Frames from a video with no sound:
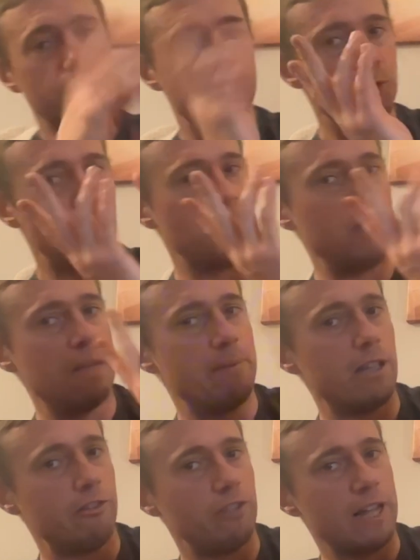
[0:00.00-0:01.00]
Shoot me an
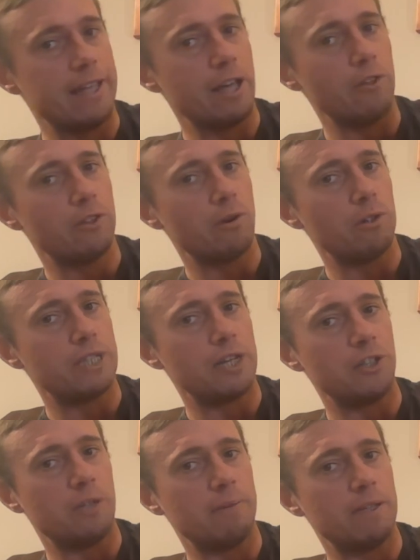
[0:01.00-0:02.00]
email,
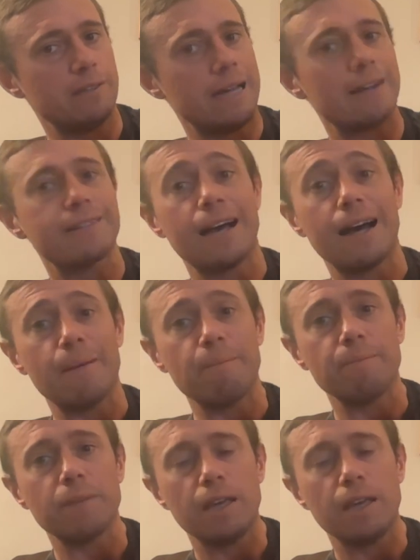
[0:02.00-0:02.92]
flyinghealthcoach@gmail.com.